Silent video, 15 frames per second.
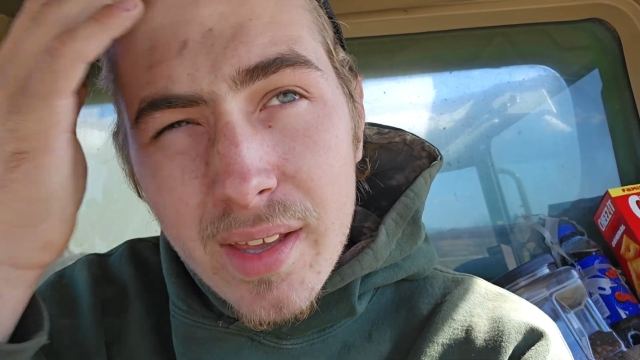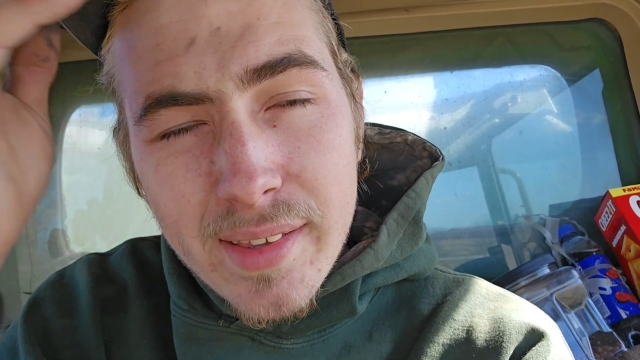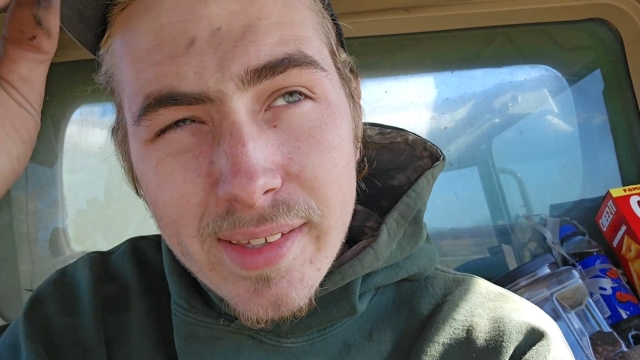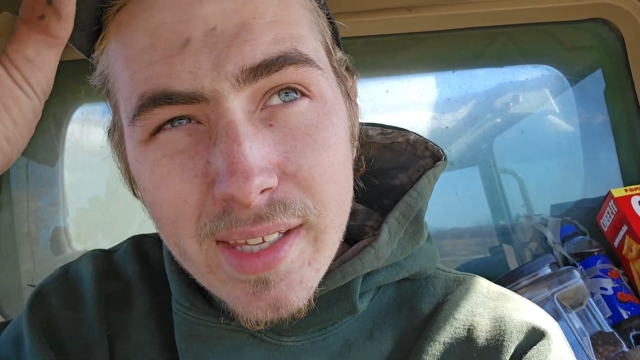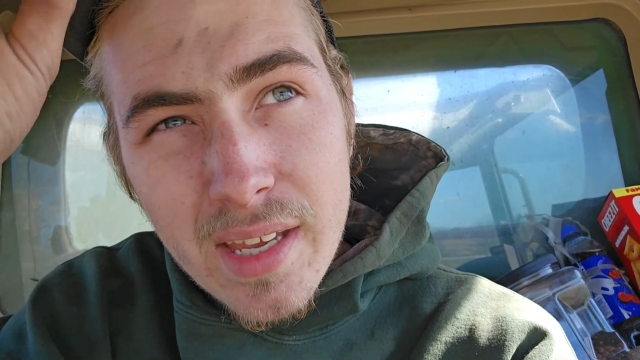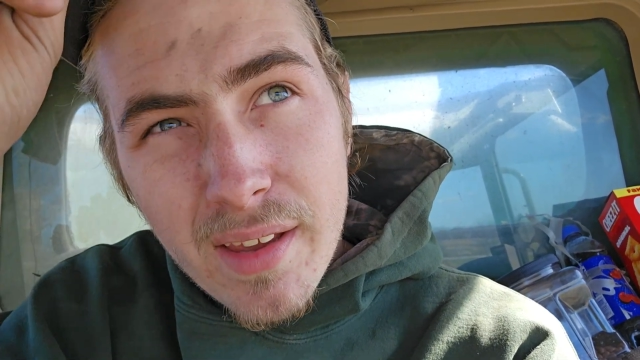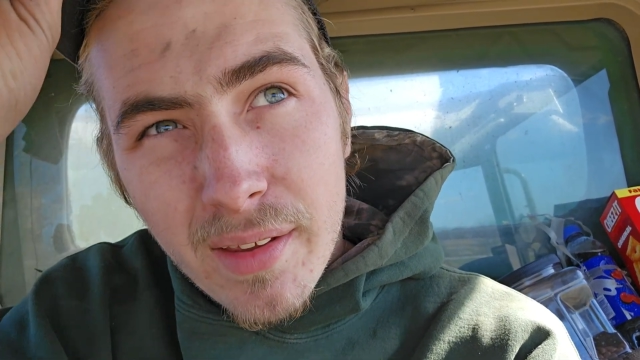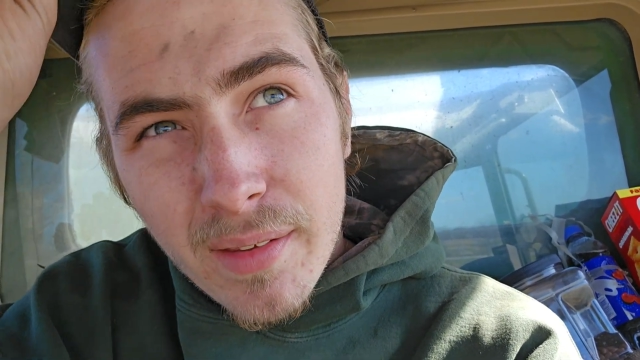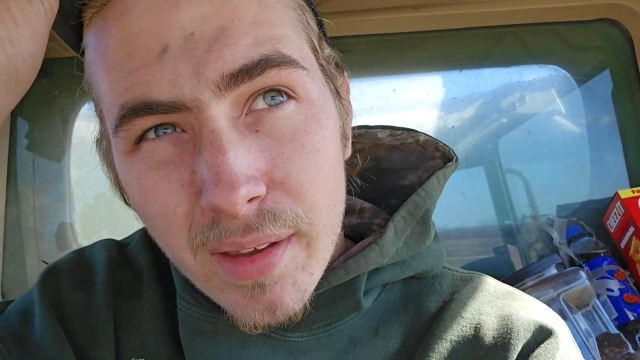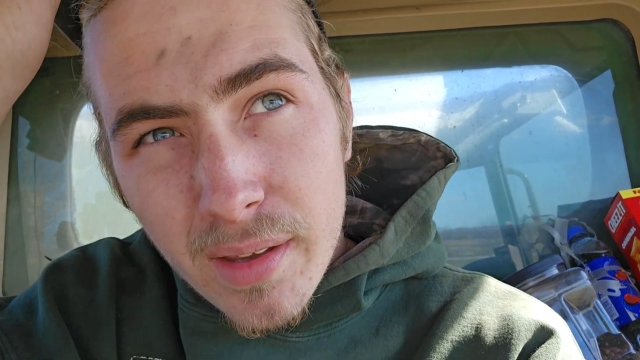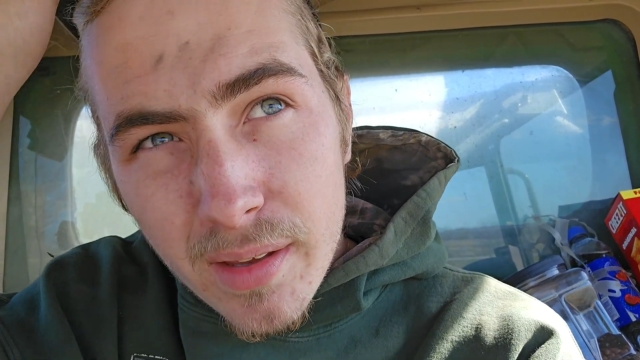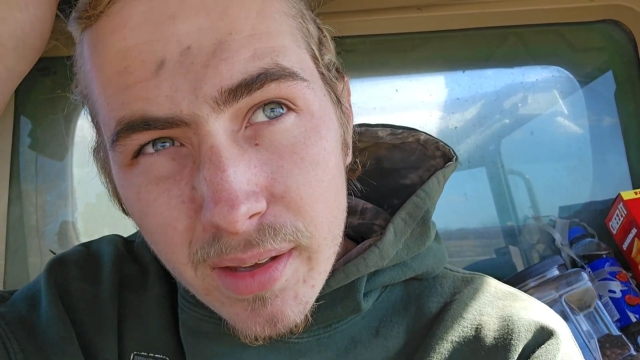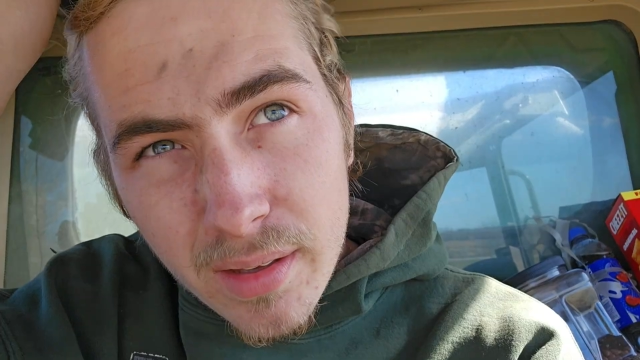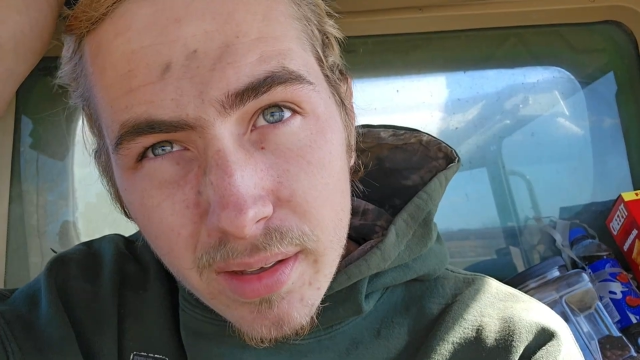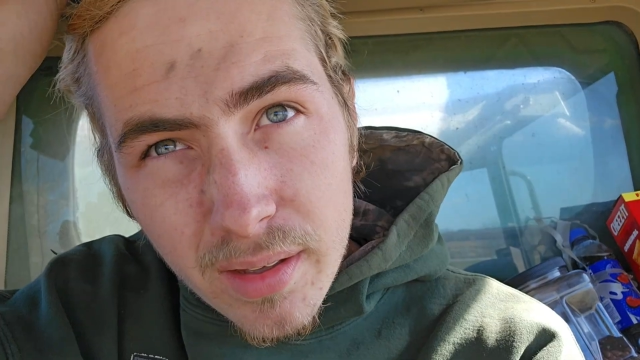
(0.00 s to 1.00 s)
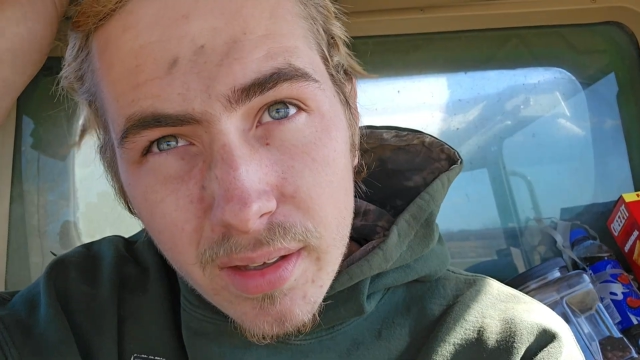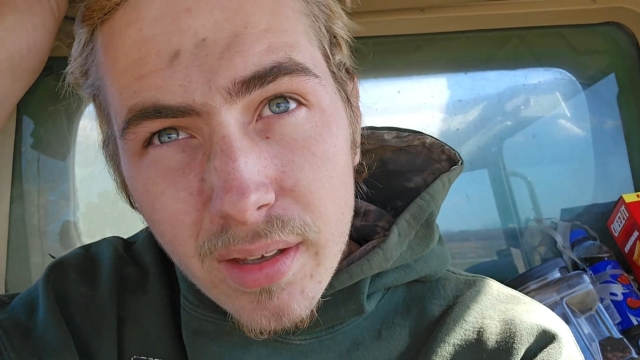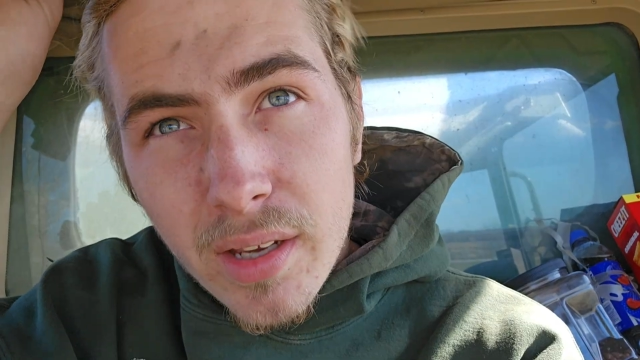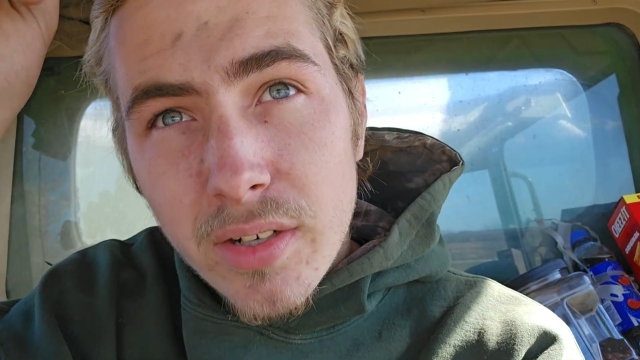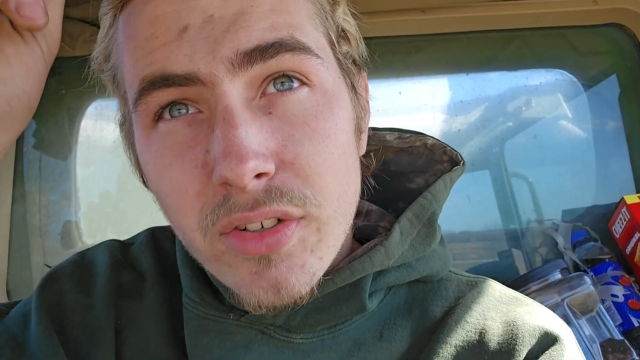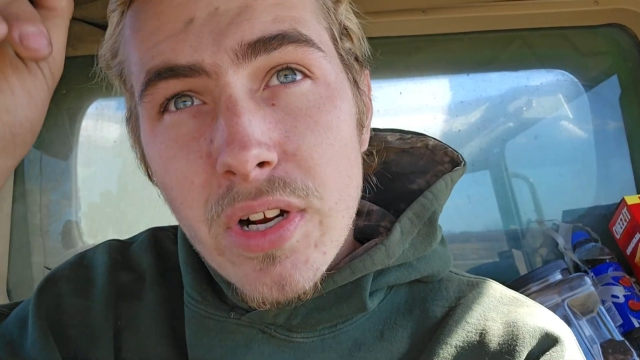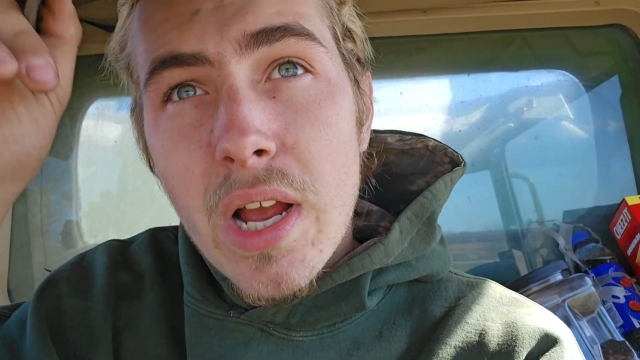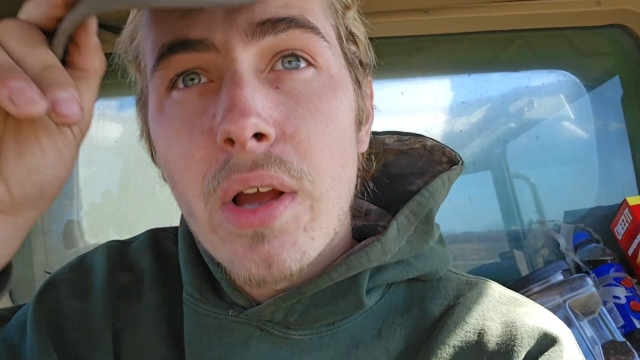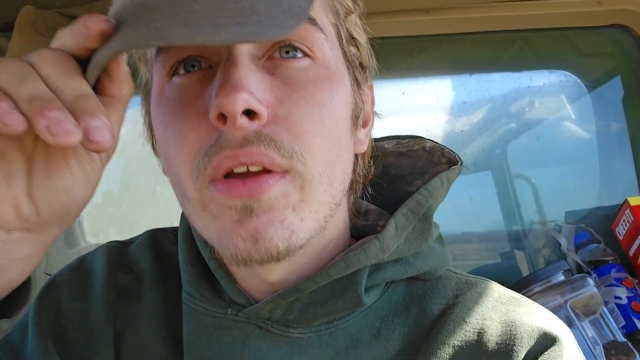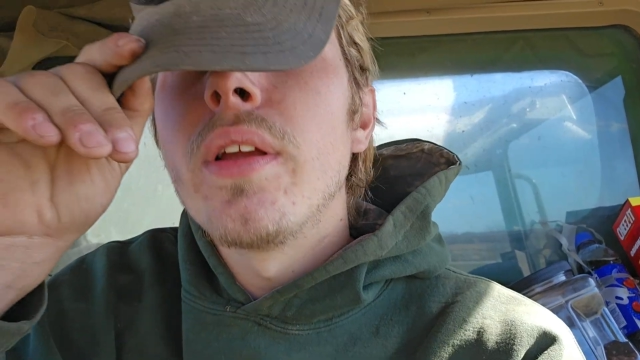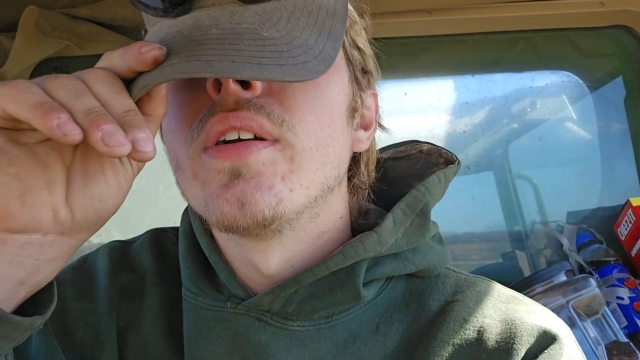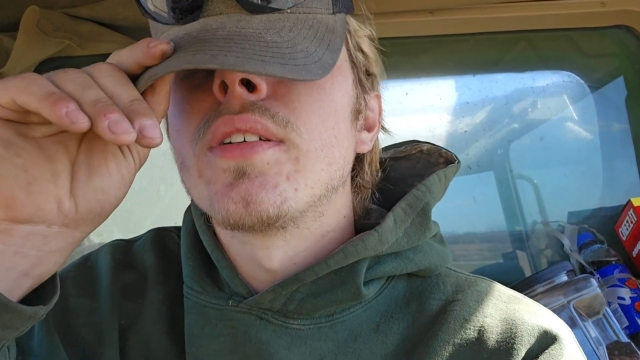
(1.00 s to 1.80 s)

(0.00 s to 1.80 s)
easy. A drought year